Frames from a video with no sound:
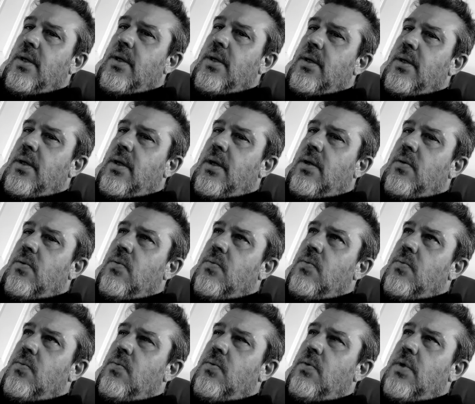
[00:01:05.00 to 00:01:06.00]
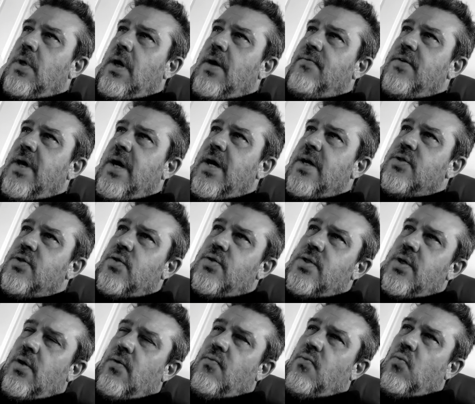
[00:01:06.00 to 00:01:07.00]
Now, you have to ask
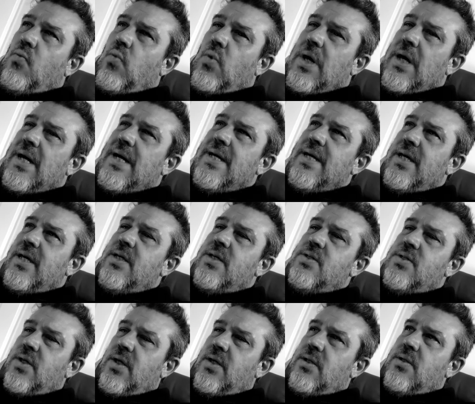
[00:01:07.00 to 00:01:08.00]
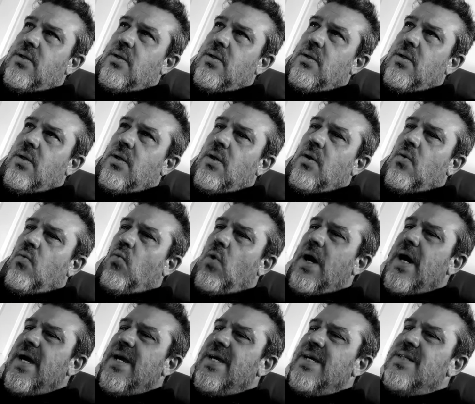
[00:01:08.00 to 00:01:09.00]
yourself, why is it
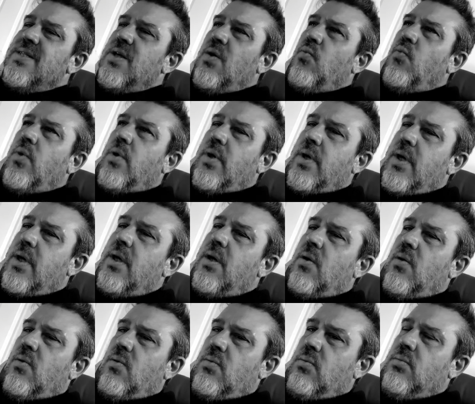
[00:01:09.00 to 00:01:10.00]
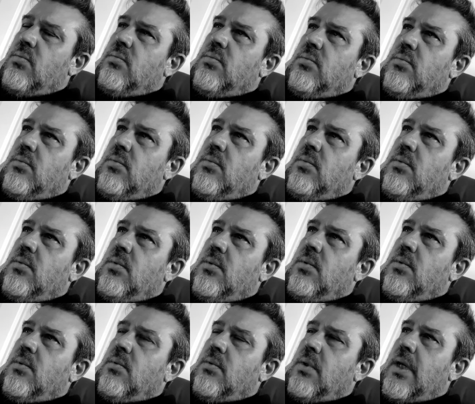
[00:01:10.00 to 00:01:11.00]
we're here,
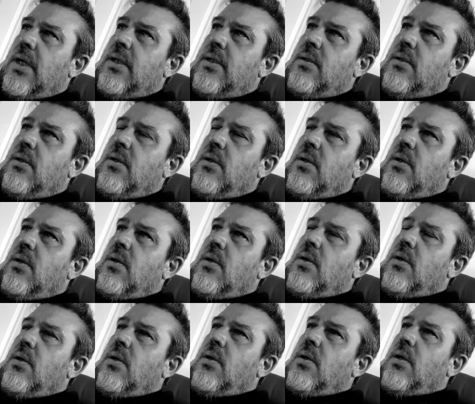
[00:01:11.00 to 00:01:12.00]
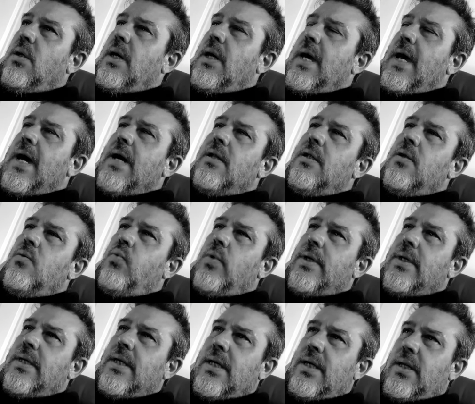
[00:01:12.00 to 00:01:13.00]
right? How did we
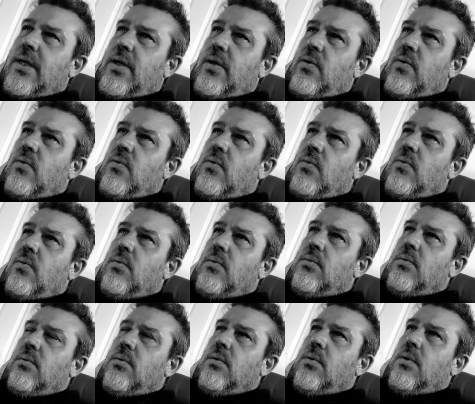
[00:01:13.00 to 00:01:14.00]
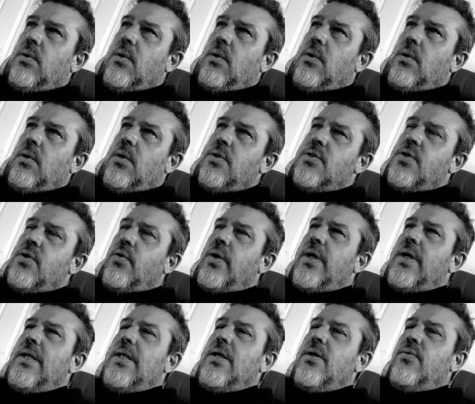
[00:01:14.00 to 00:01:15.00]
get here? Is there
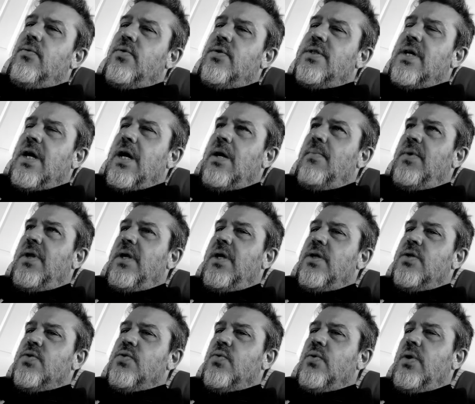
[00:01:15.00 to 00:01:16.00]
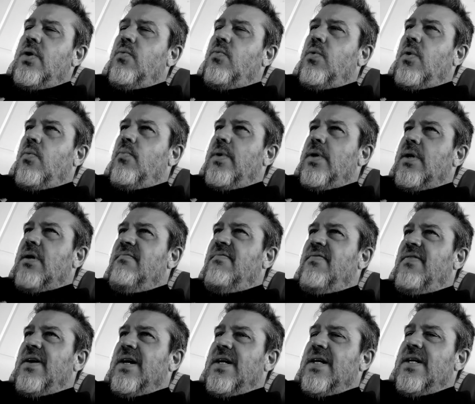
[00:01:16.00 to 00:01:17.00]
any other time in history where we can
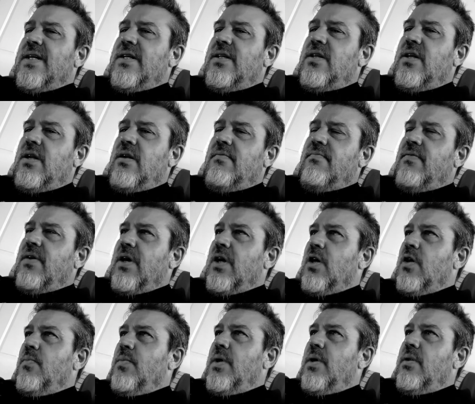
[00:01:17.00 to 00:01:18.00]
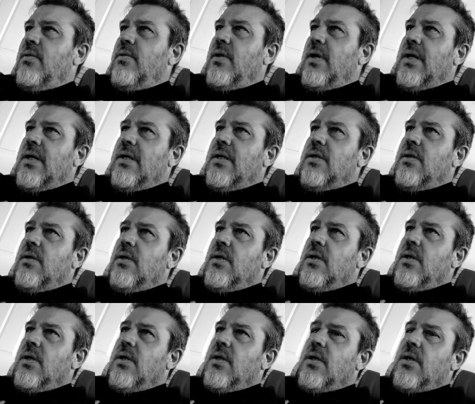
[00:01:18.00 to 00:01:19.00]
find an environment that
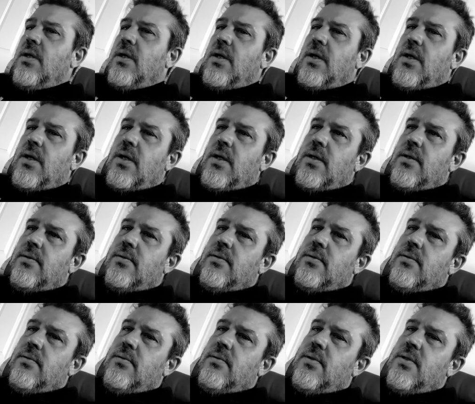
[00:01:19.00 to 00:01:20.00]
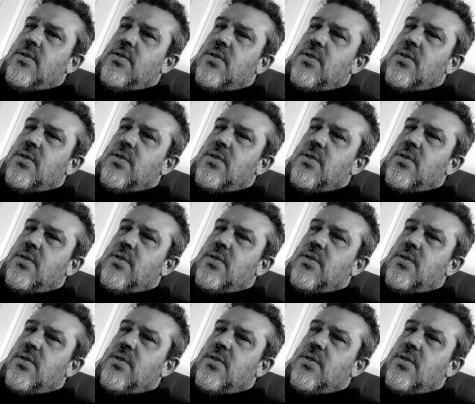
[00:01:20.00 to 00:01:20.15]
is